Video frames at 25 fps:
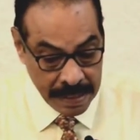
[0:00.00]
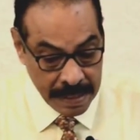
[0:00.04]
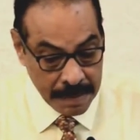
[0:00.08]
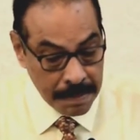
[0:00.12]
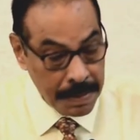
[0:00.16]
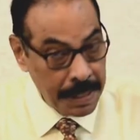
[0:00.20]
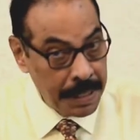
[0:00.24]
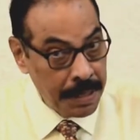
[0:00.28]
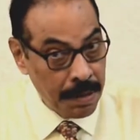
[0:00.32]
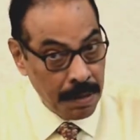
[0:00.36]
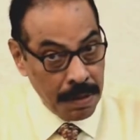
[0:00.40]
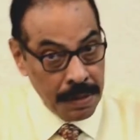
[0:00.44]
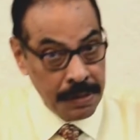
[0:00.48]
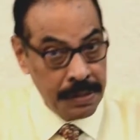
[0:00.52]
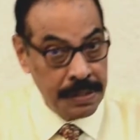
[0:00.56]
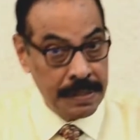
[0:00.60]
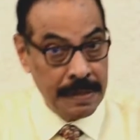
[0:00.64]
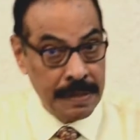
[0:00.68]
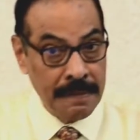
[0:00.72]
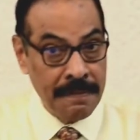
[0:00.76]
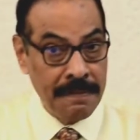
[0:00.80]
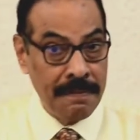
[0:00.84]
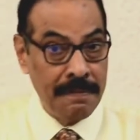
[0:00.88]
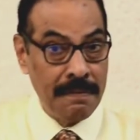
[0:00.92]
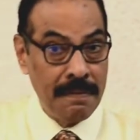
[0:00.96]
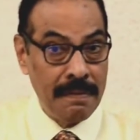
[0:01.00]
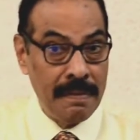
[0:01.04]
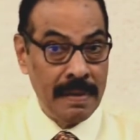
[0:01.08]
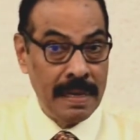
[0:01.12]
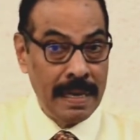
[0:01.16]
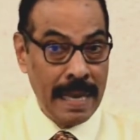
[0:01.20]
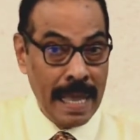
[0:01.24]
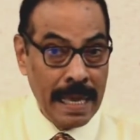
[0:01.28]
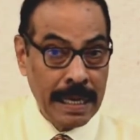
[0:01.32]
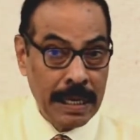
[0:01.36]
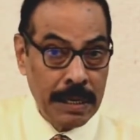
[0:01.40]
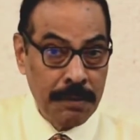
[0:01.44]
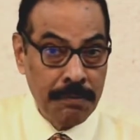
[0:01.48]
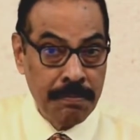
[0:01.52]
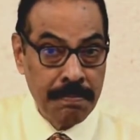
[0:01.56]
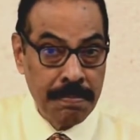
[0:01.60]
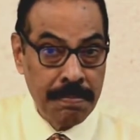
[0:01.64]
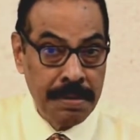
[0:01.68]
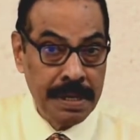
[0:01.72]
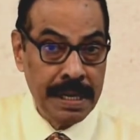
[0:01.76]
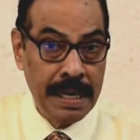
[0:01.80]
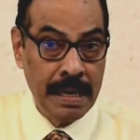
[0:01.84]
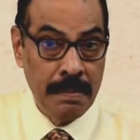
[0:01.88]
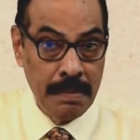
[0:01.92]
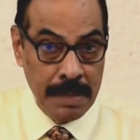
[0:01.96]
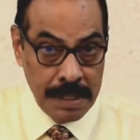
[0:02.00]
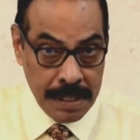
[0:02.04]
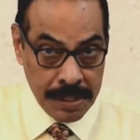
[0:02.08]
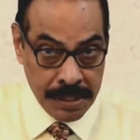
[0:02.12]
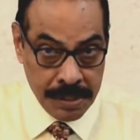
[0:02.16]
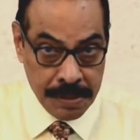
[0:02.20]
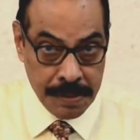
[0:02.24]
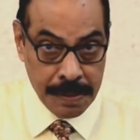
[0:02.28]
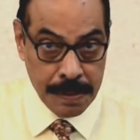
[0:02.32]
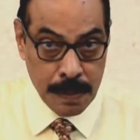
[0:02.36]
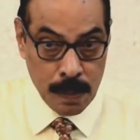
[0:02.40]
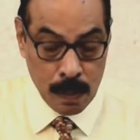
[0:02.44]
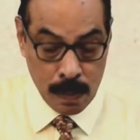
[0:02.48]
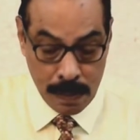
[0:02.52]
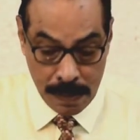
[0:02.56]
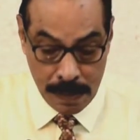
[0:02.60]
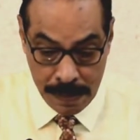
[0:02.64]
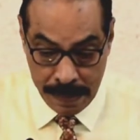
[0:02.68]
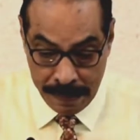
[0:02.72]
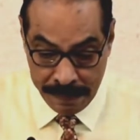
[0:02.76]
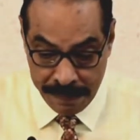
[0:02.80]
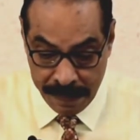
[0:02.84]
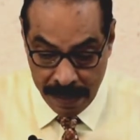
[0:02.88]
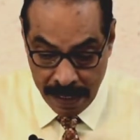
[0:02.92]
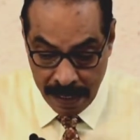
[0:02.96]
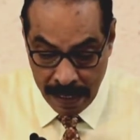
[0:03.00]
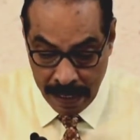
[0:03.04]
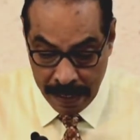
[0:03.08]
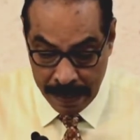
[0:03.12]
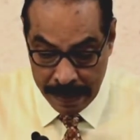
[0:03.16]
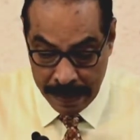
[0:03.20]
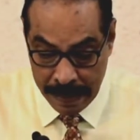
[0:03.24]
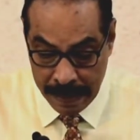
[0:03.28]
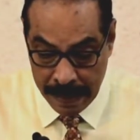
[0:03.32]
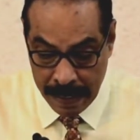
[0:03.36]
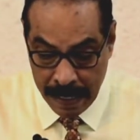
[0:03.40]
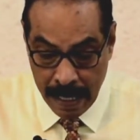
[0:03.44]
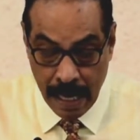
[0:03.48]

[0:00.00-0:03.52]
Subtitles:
because of lack of preeminence to the Word of God,